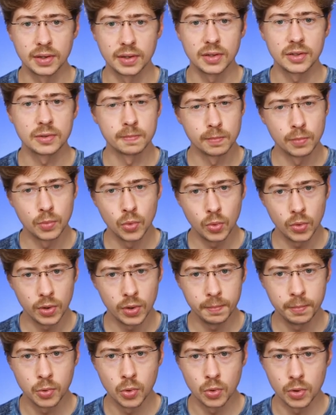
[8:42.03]
is more
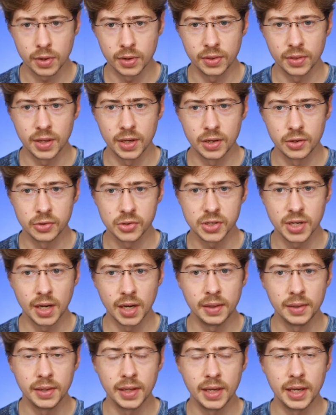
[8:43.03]
important than your
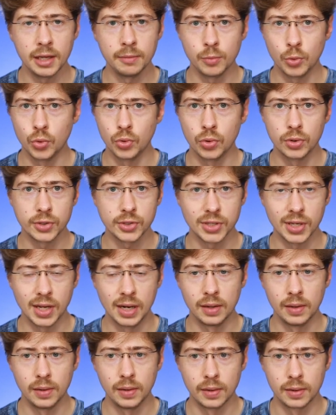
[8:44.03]
channel name or
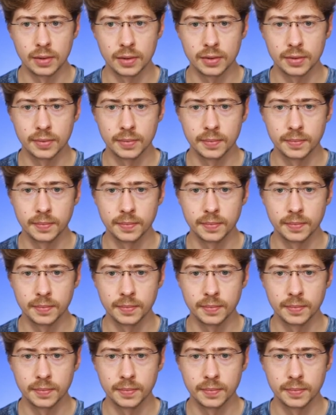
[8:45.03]
channel art.